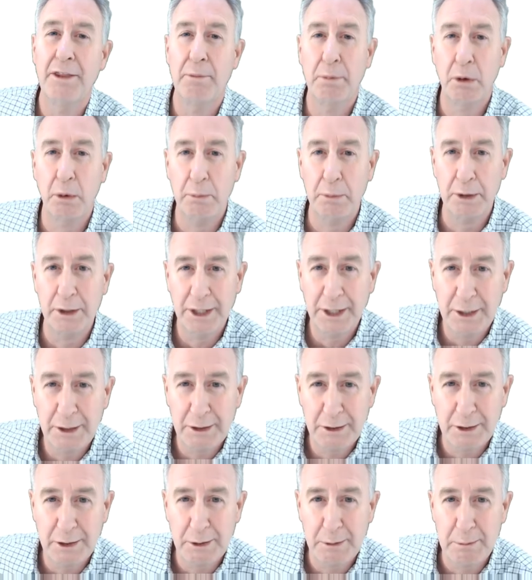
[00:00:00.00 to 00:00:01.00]
the
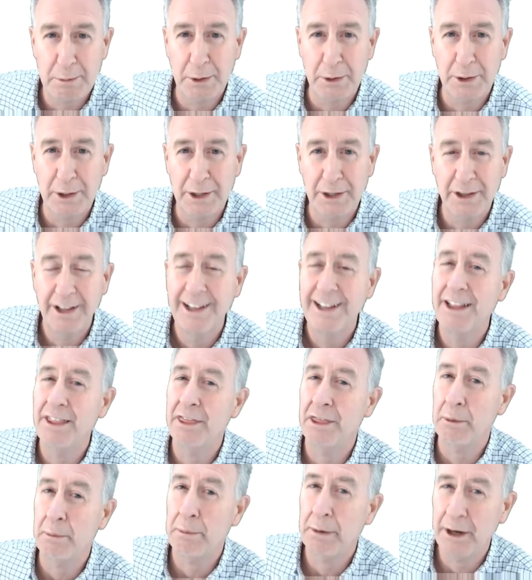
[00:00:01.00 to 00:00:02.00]
perpendicular component,
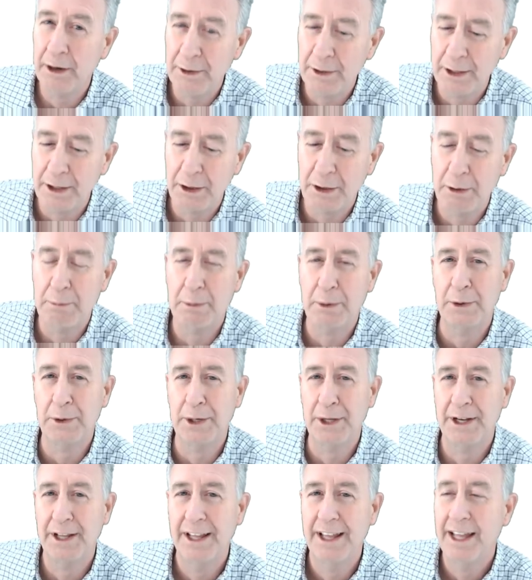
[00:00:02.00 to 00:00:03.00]
the parallel
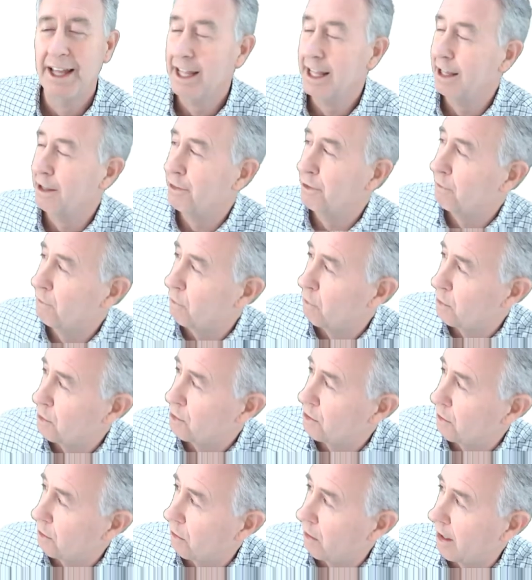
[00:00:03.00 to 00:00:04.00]
component, and the
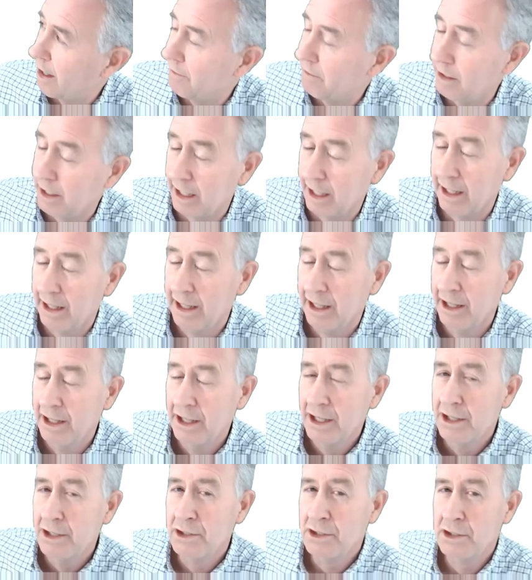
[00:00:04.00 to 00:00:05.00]
force of gravity.
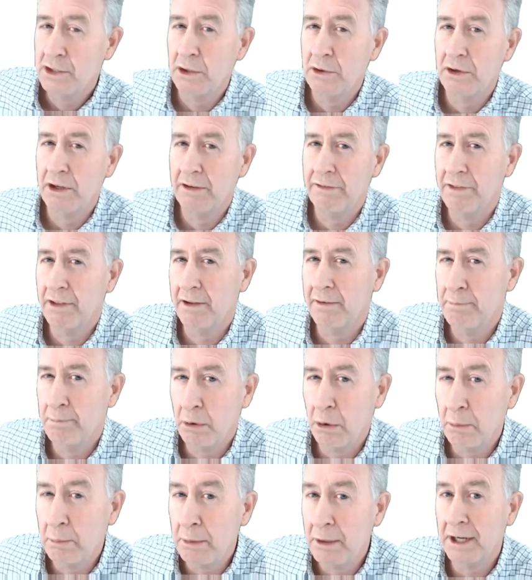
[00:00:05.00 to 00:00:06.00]
So if the
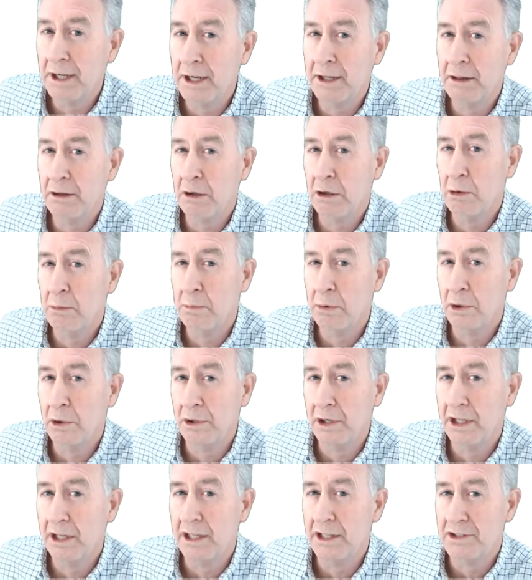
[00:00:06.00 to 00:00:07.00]
perpendicular
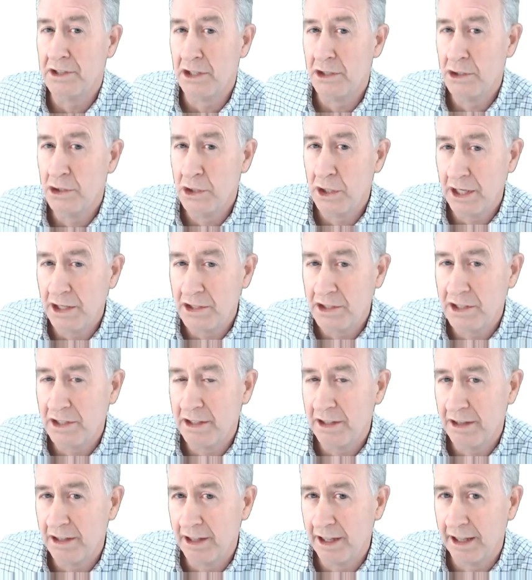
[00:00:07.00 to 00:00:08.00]
component is
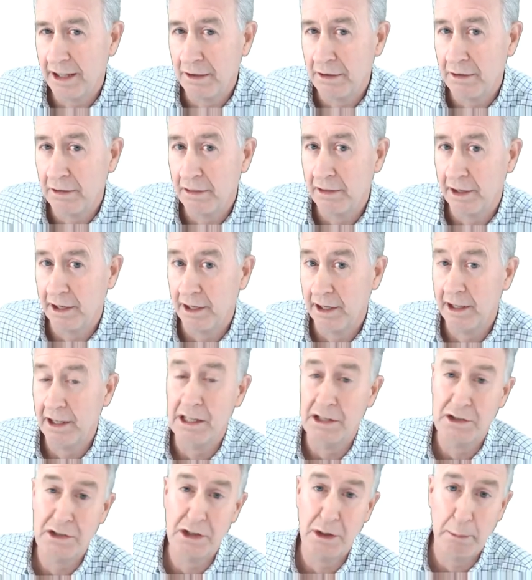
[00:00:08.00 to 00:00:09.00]
adjacent to the angle theta,
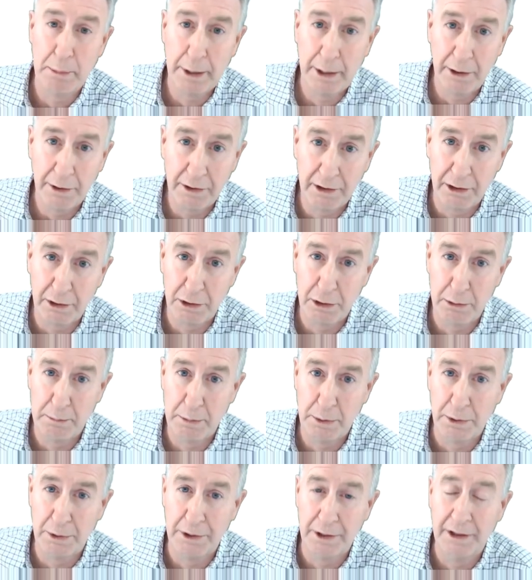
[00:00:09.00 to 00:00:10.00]
it's the parallel
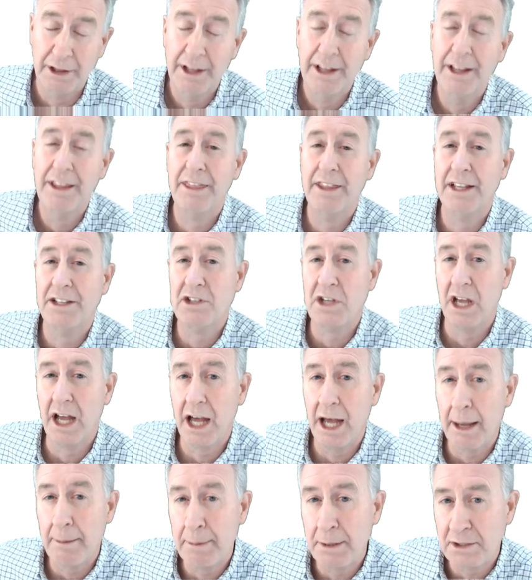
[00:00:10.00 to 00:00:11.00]
component that's
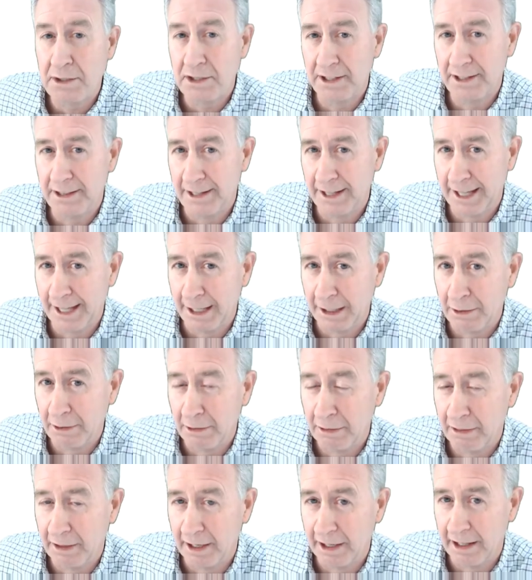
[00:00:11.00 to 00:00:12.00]
opposite of the
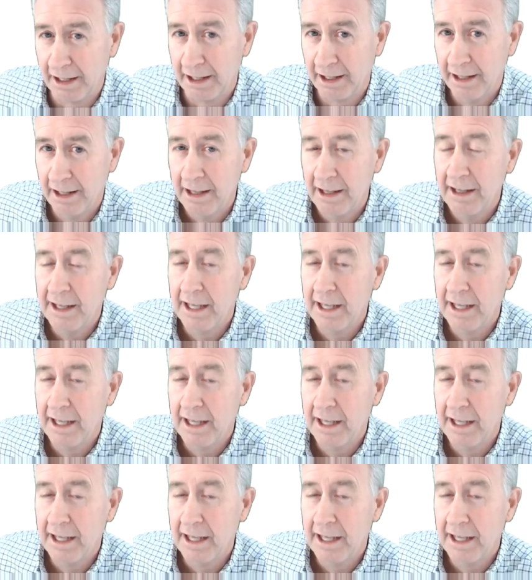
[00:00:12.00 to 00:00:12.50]
angle theta.